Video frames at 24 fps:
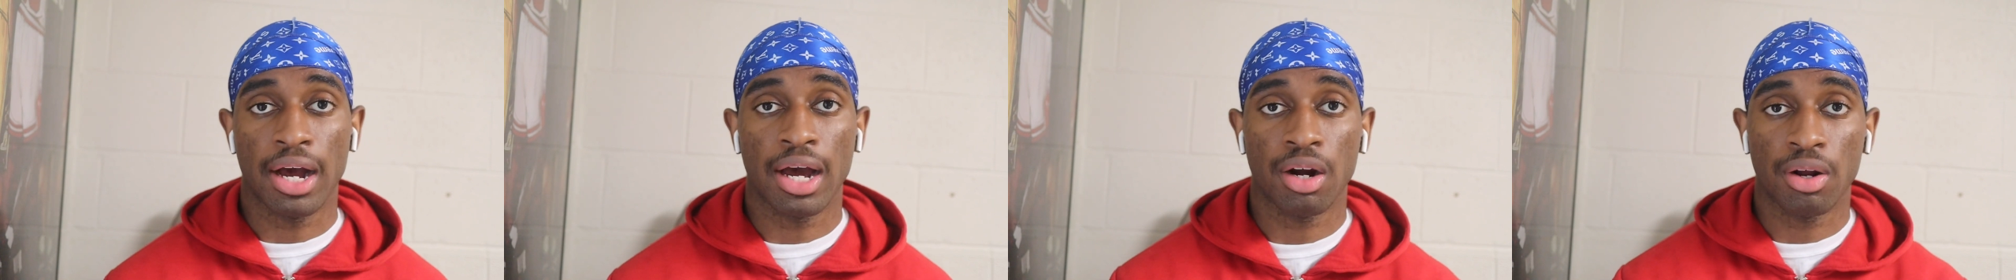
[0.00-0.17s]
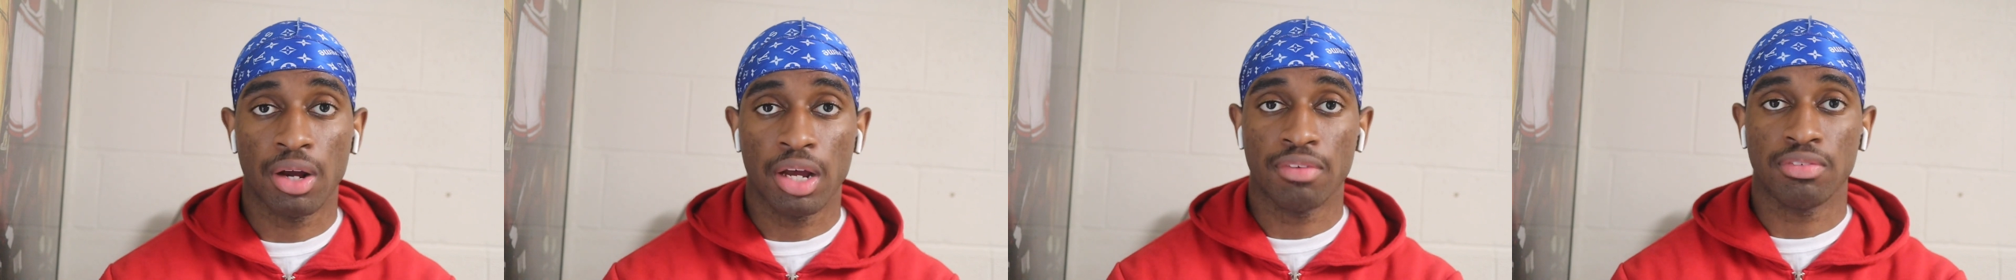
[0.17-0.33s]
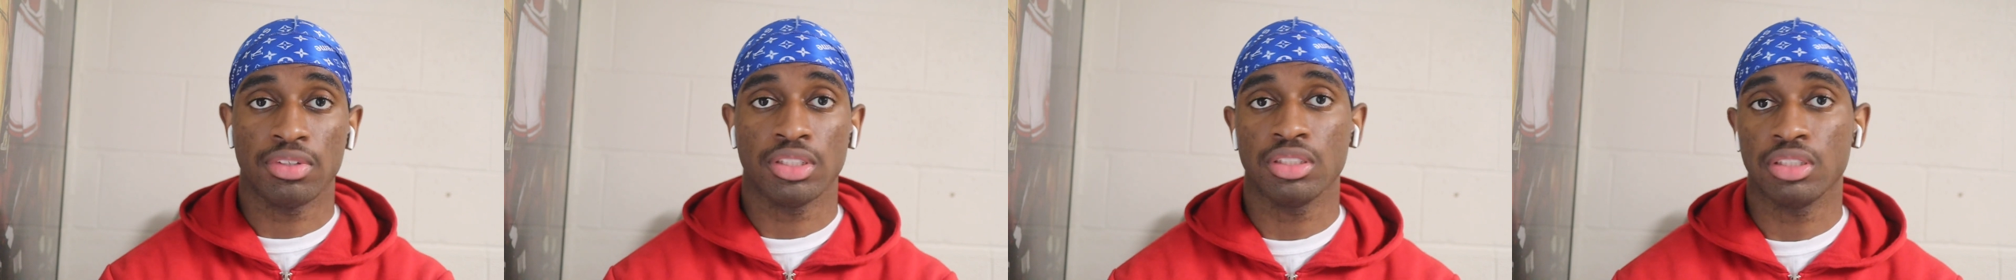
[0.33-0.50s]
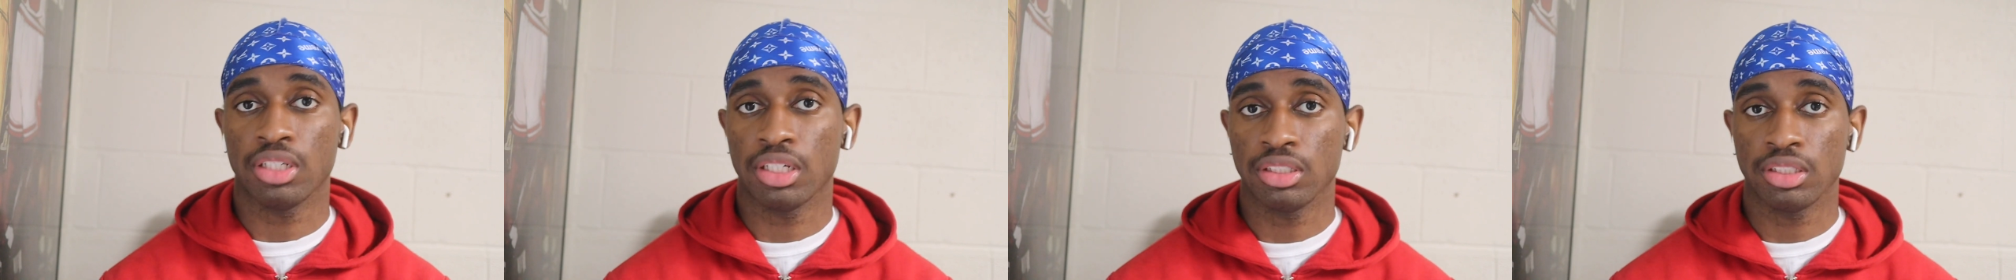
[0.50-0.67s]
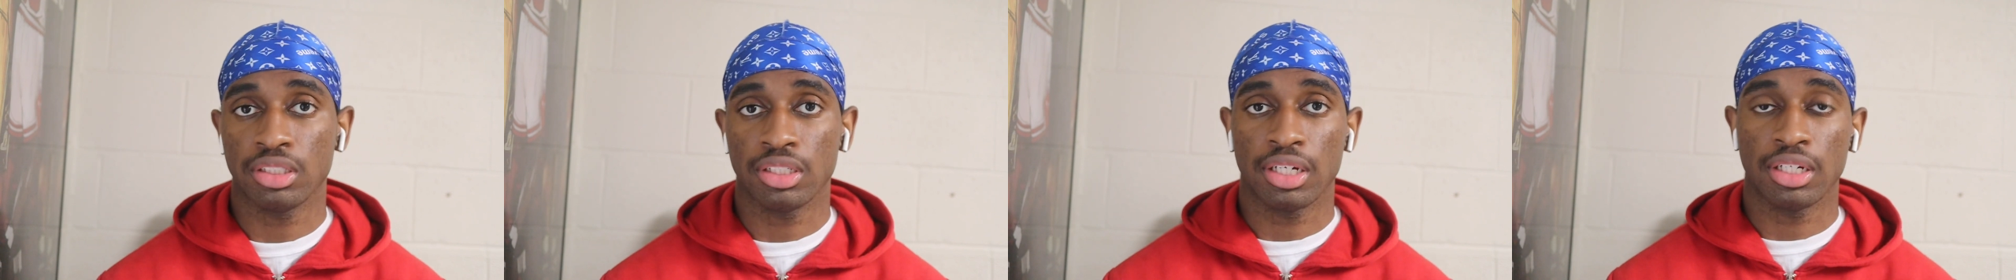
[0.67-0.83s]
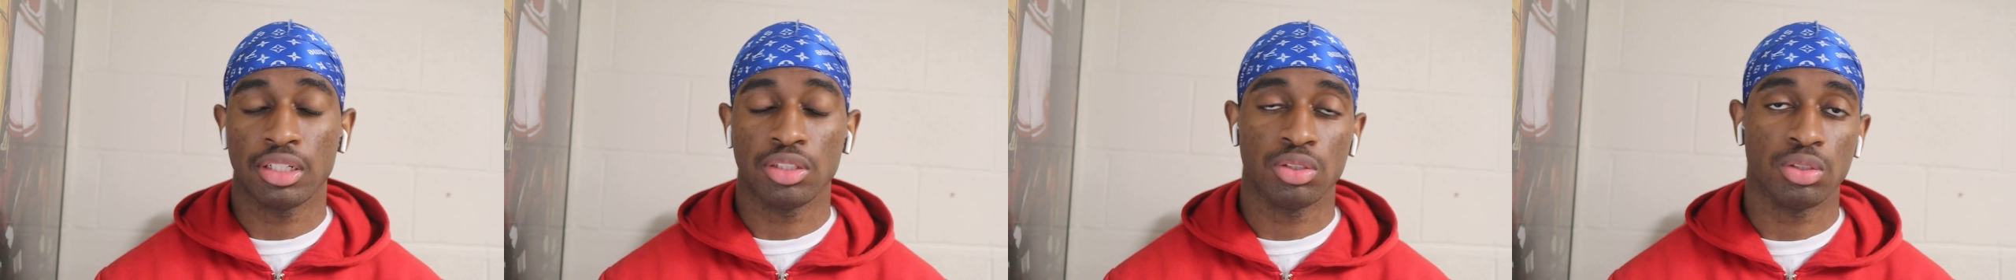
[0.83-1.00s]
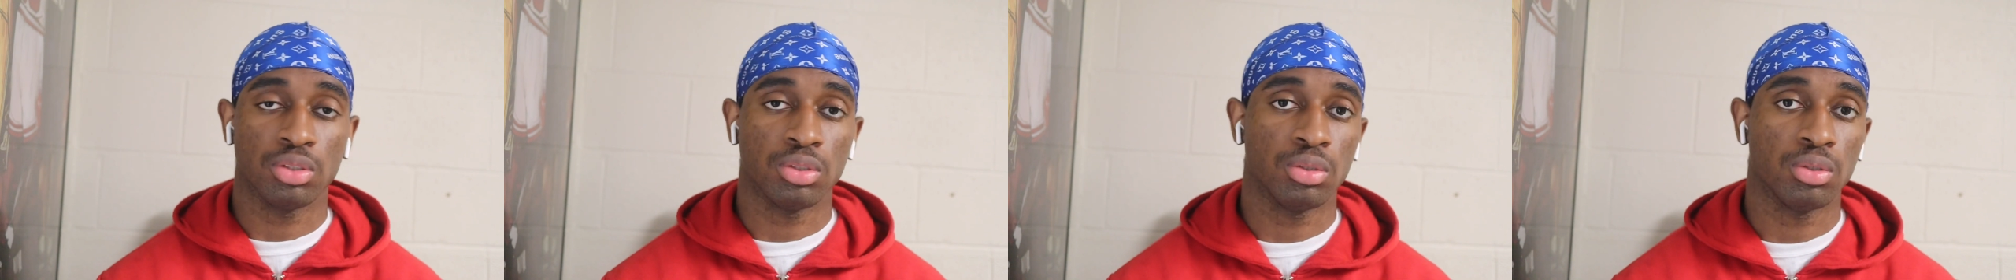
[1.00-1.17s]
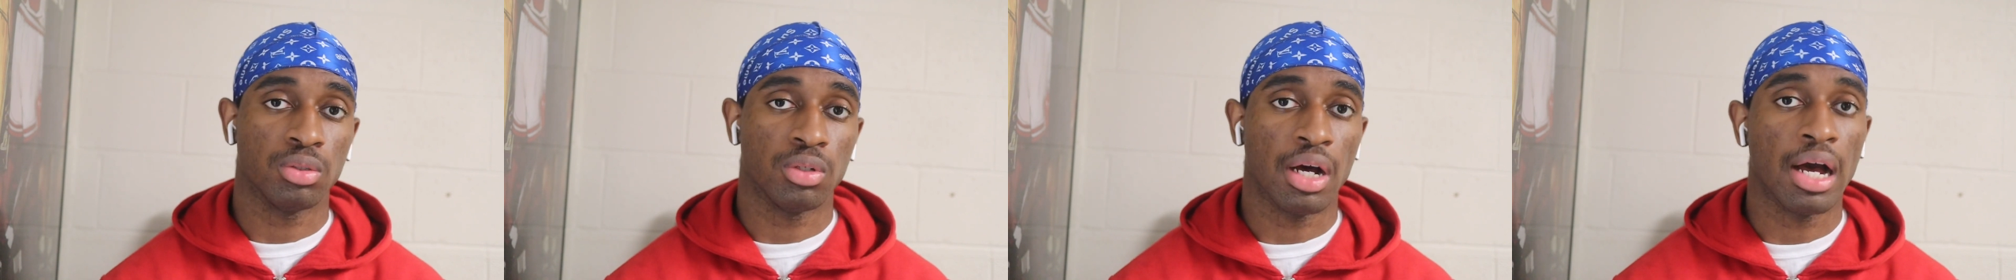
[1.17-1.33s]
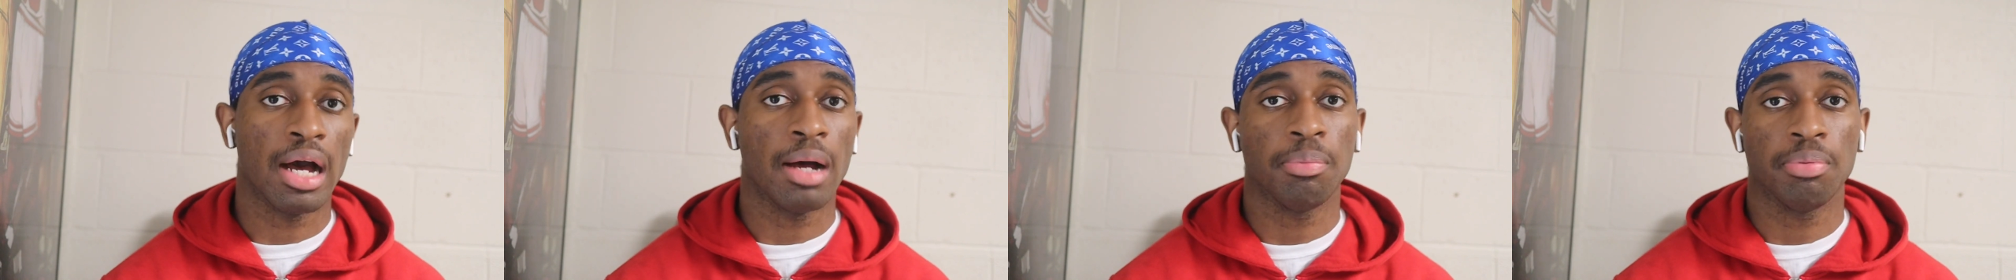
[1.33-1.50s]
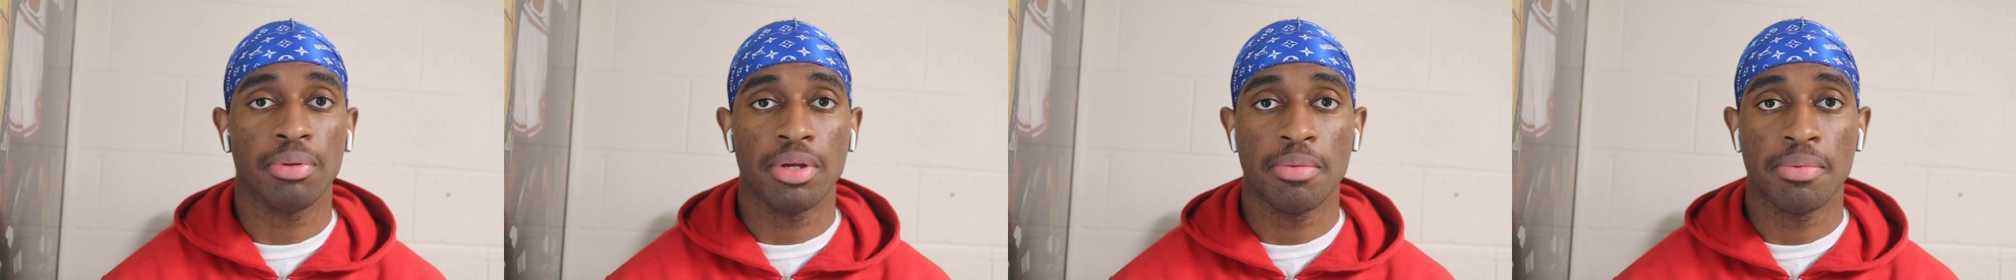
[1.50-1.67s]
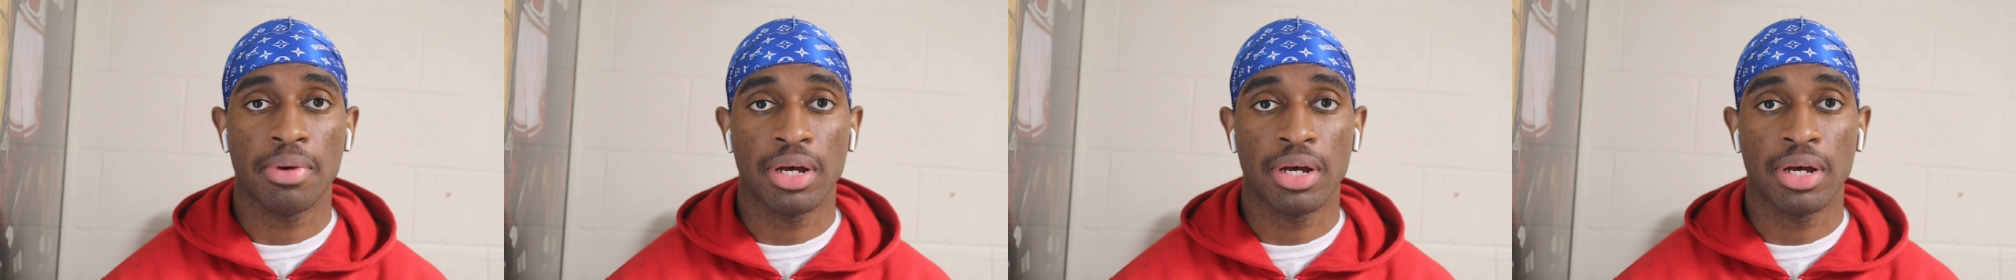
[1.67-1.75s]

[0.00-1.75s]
I don't have a set schedule. I play